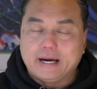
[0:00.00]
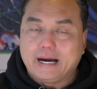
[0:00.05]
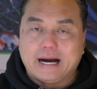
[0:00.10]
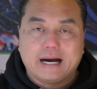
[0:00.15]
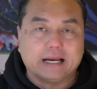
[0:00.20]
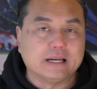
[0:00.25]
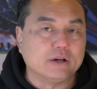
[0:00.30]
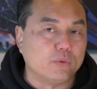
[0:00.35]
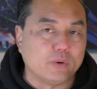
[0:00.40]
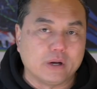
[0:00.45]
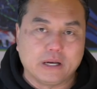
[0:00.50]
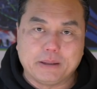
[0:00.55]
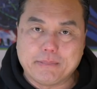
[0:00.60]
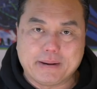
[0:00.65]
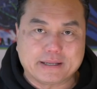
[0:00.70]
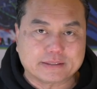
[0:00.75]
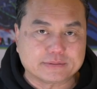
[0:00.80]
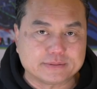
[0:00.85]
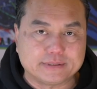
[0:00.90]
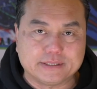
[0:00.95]
I don't want to
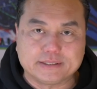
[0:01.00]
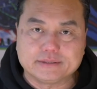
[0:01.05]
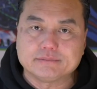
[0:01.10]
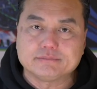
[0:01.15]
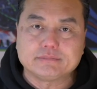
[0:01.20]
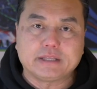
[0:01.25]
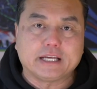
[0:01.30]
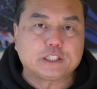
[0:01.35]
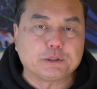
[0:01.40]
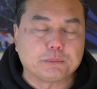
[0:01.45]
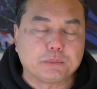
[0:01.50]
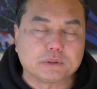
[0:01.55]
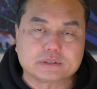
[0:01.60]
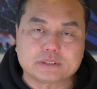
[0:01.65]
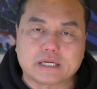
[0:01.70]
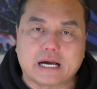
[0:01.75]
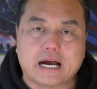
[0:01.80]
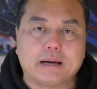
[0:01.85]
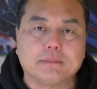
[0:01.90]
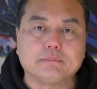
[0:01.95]
mess with it, take too much
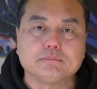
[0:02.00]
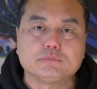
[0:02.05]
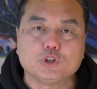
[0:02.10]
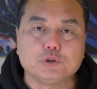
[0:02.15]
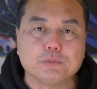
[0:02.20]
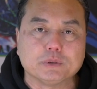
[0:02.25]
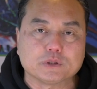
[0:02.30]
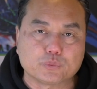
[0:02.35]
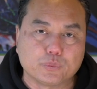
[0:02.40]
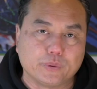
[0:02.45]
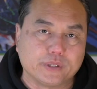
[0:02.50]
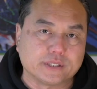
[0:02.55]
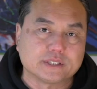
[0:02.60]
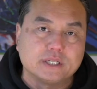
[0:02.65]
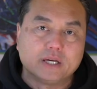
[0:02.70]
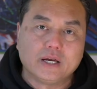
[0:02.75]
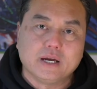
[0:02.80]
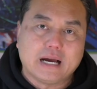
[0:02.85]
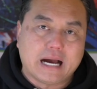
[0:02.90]
time, too much risk.